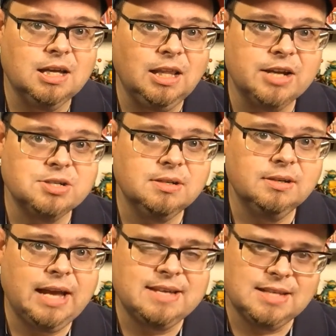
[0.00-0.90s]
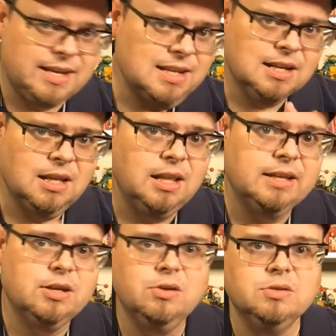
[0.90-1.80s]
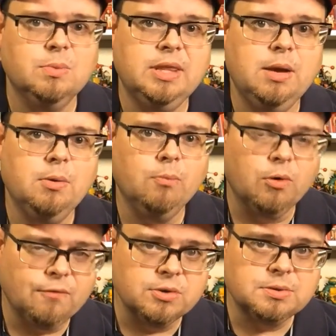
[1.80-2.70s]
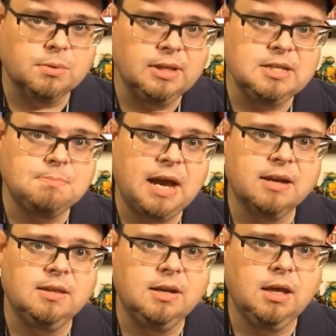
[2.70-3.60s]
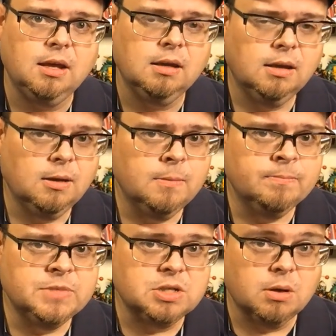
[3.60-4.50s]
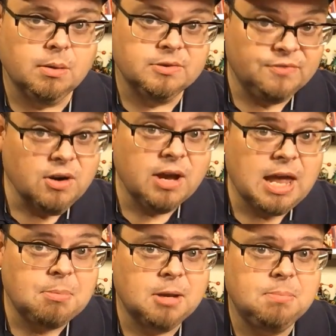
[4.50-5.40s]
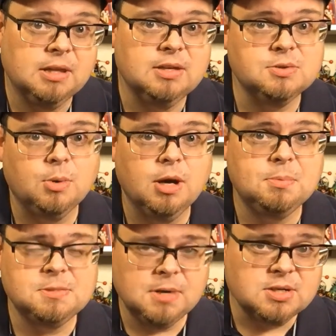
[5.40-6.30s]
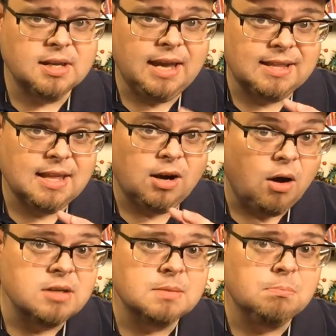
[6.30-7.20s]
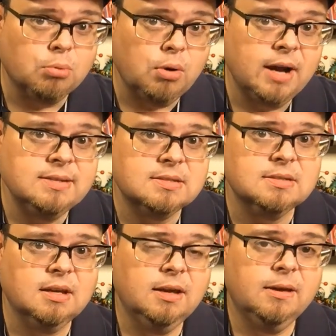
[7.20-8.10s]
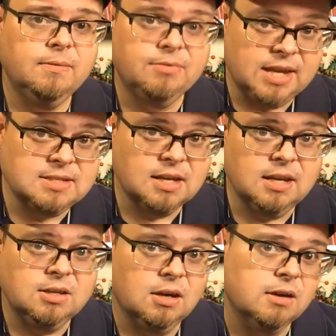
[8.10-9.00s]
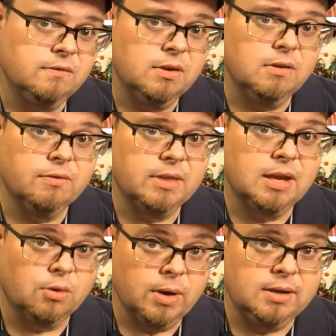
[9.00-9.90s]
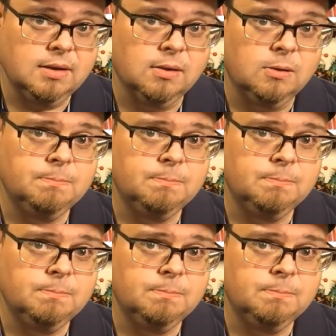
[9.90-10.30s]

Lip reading: collection, as I didn't collect those when they were first released back in the day. So I was very happy to pick this one up, especially at that awesome price. Thanks again, Duncanville, for that great deal.